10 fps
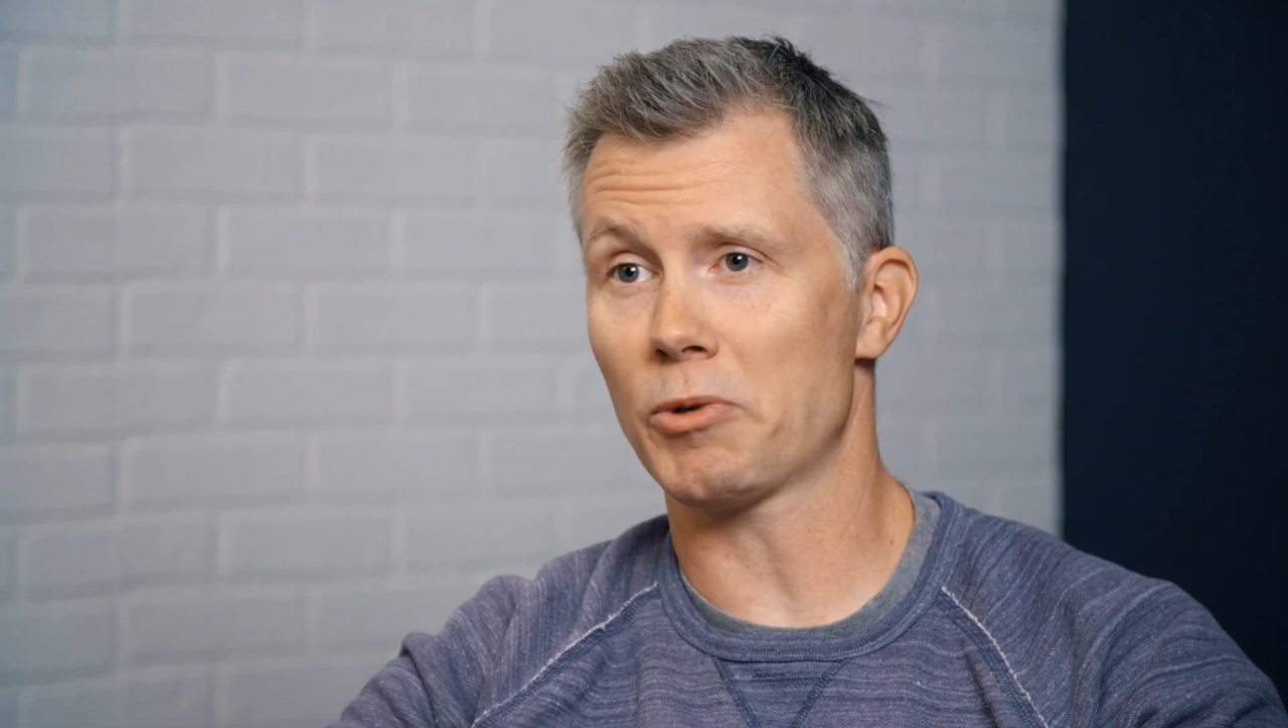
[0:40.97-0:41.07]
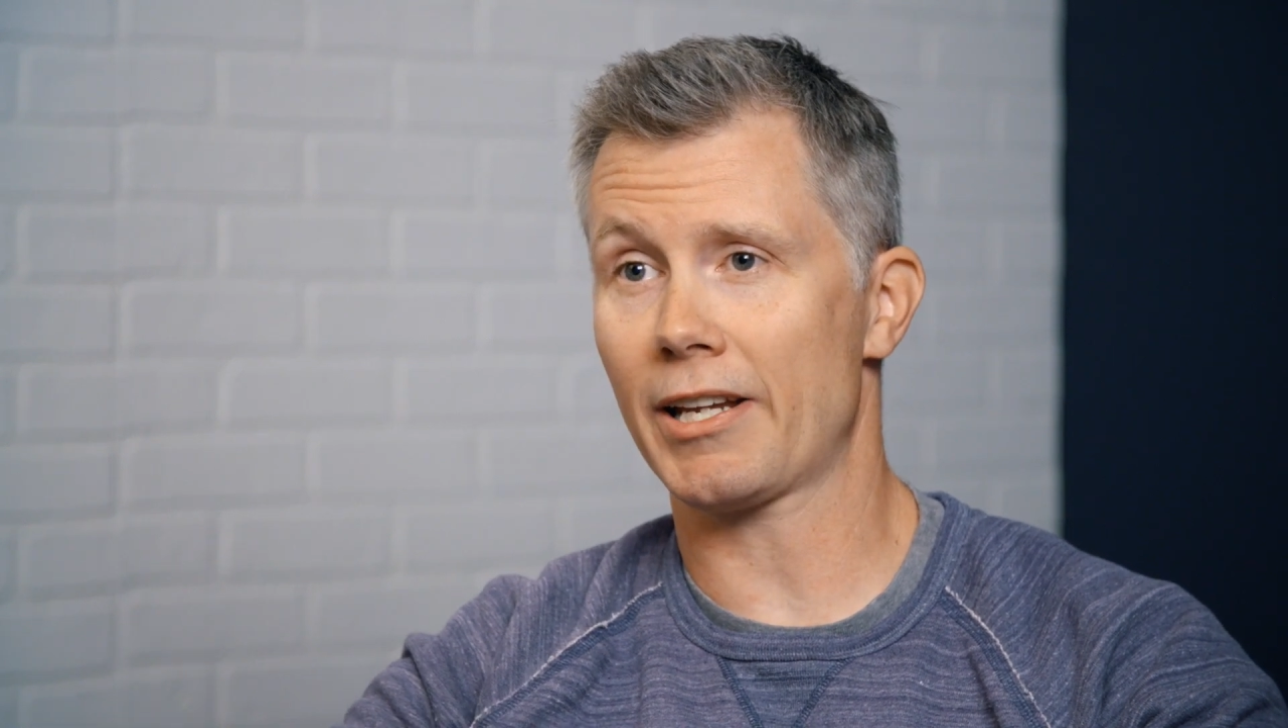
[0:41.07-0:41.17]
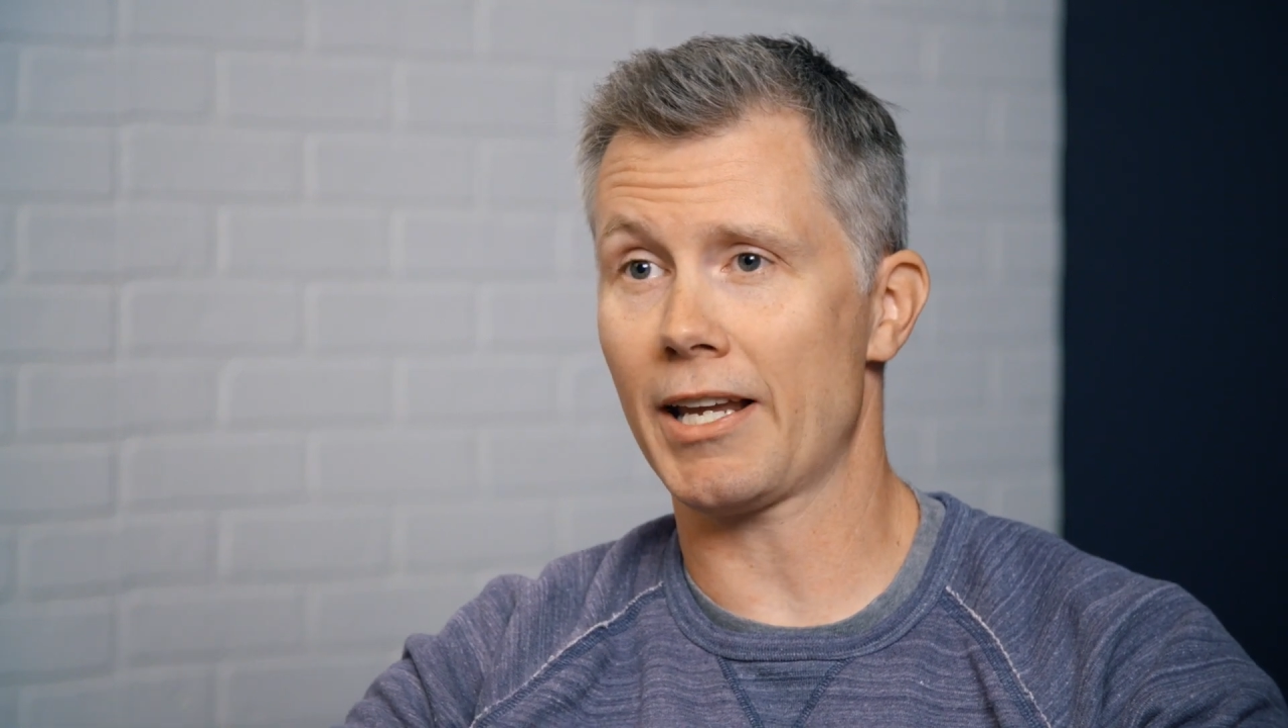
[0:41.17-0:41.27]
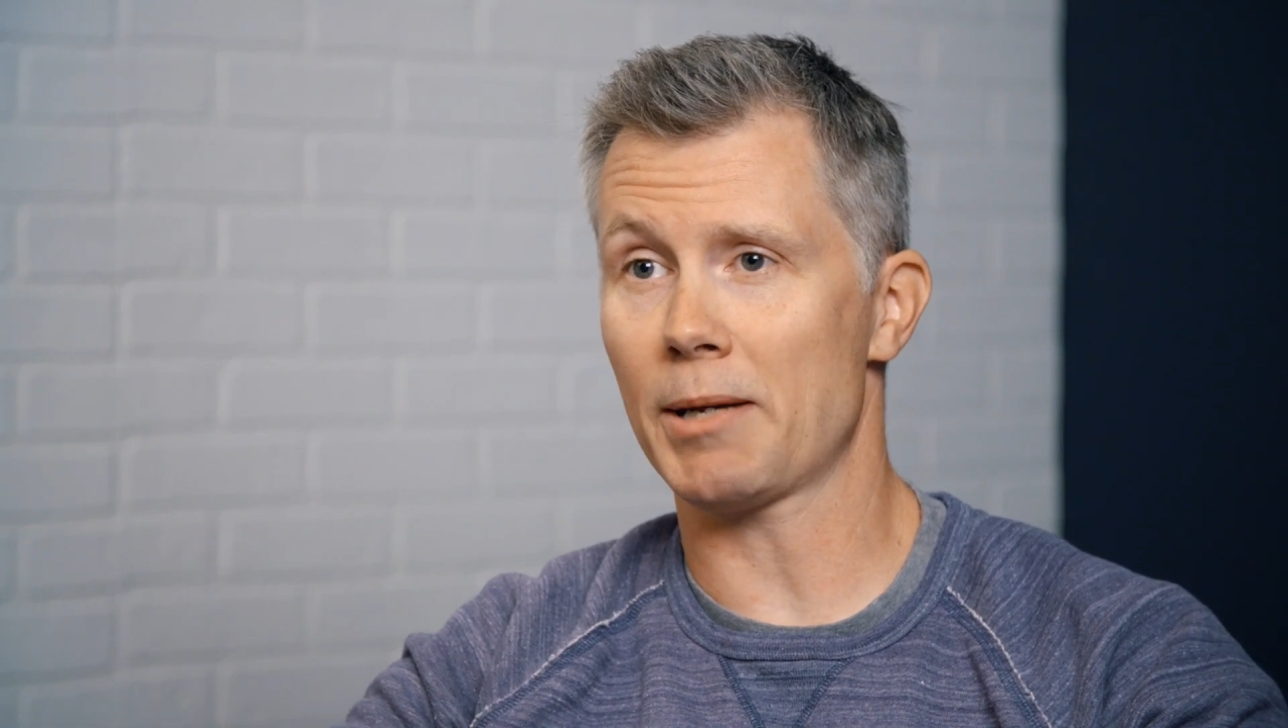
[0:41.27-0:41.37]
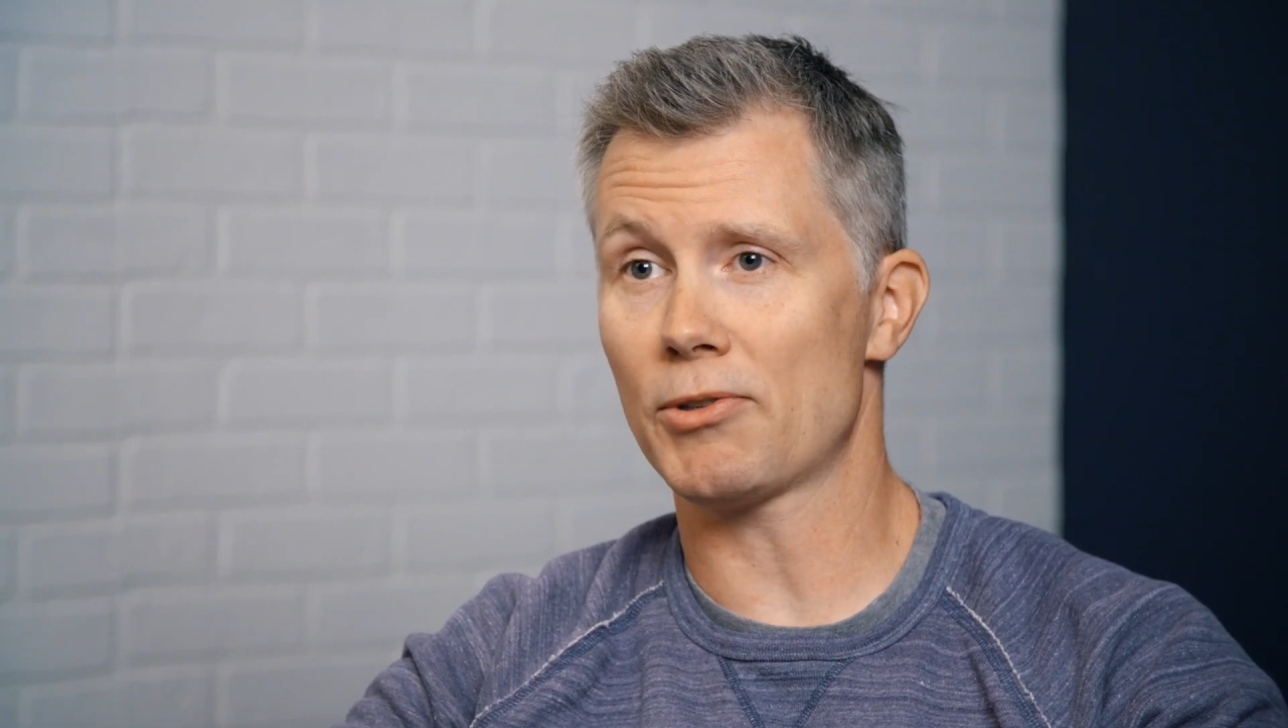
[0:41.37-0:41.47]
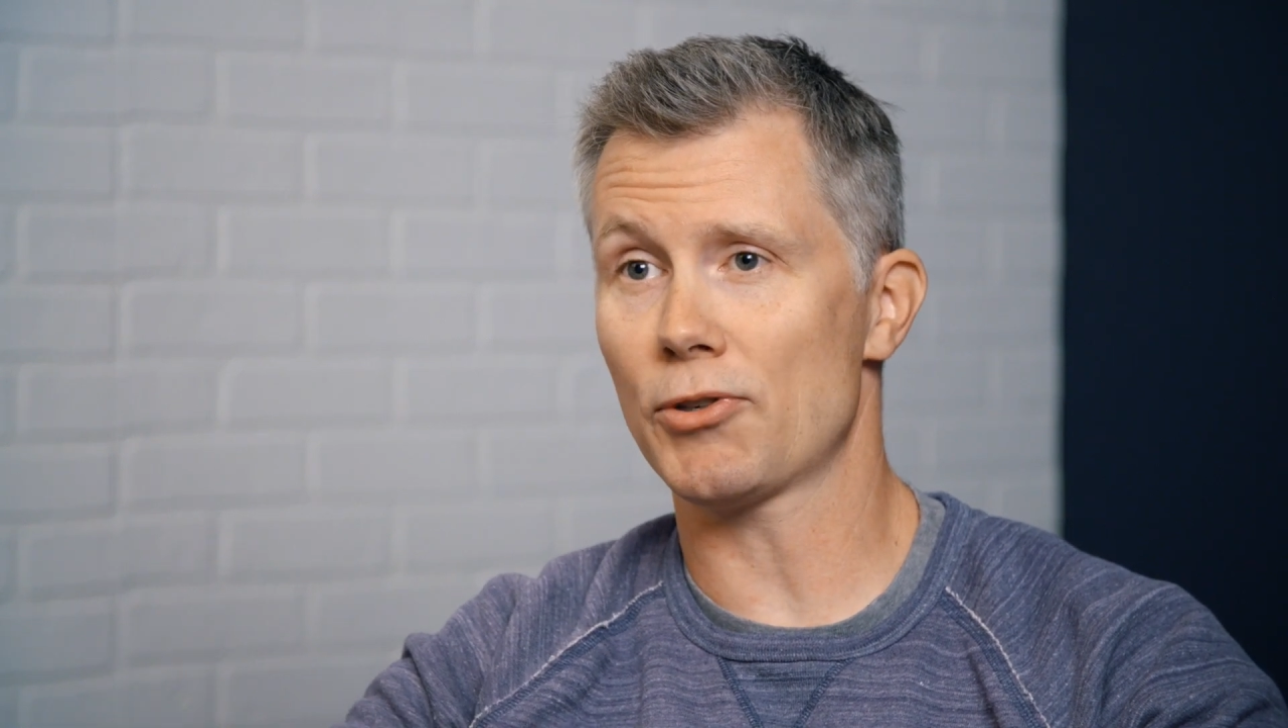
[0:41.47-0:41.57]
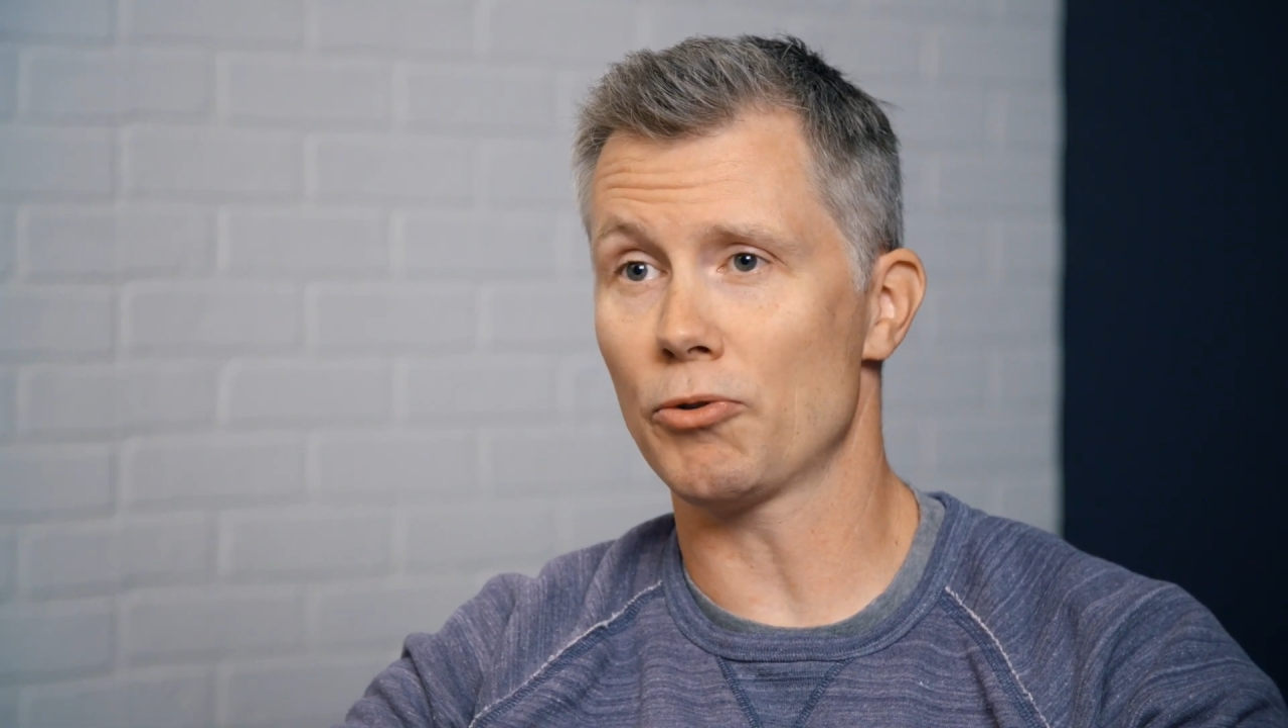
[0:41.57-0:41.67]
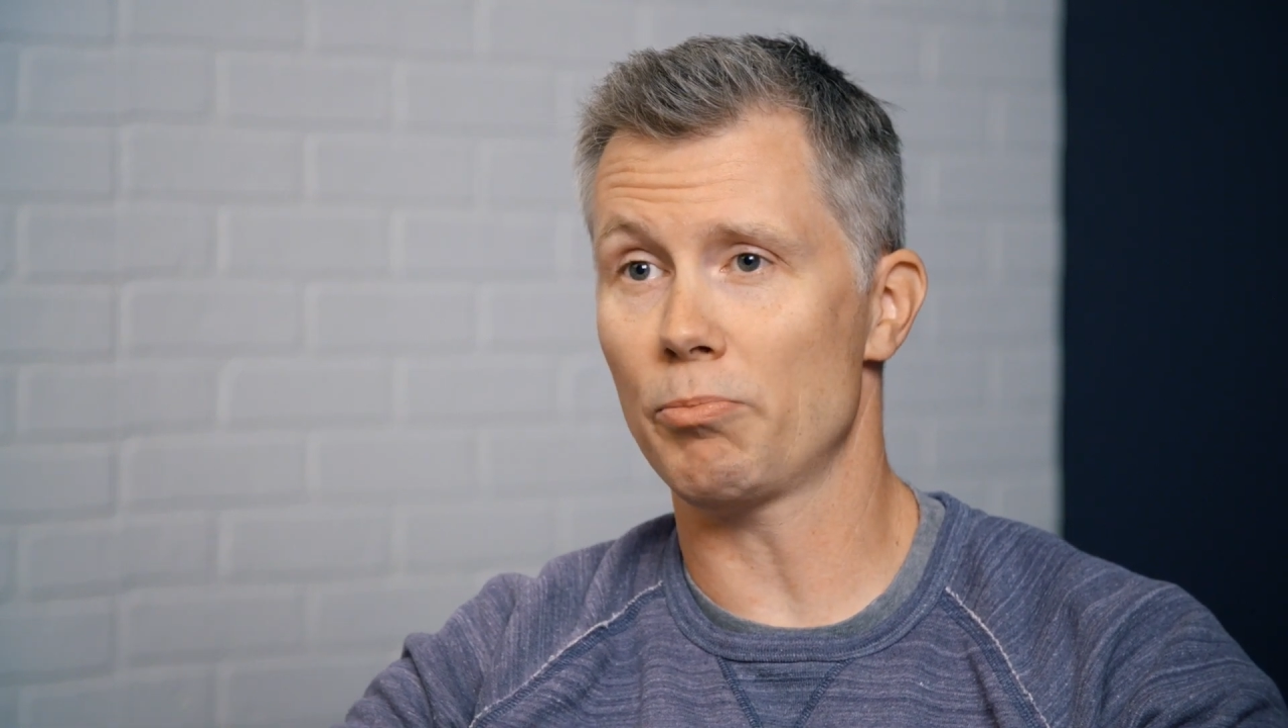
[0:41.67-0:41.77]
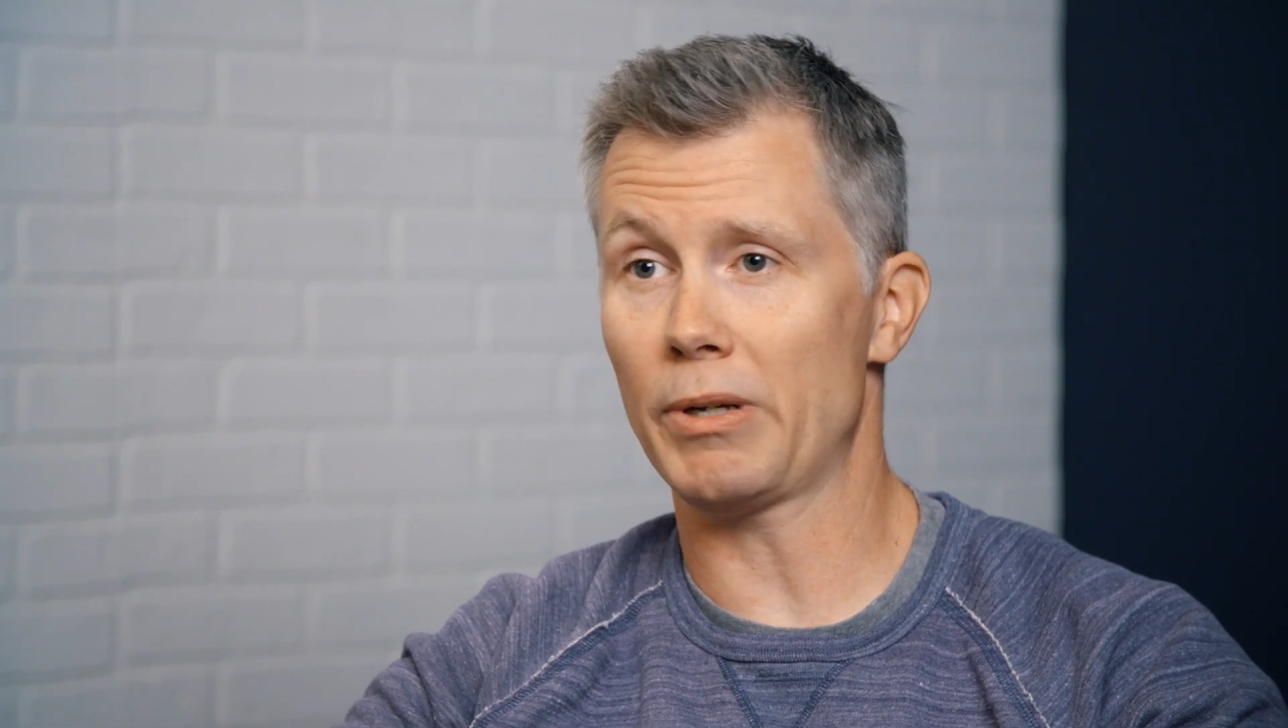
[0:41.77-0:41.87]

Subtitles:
when it came to